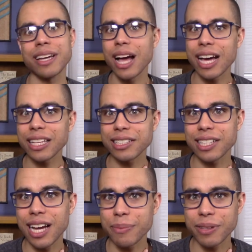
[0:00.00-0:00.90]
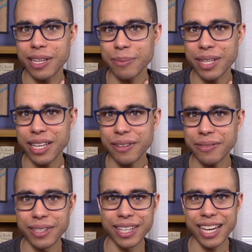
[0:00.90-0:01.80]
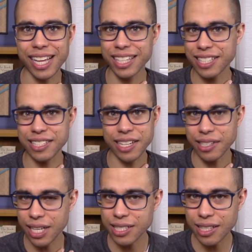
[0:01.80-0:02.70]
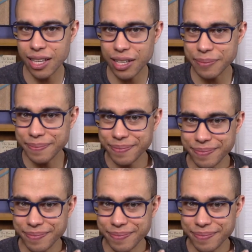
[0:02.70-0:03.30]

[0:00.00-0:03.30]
I like to complicate my life. I like to say yes a lot.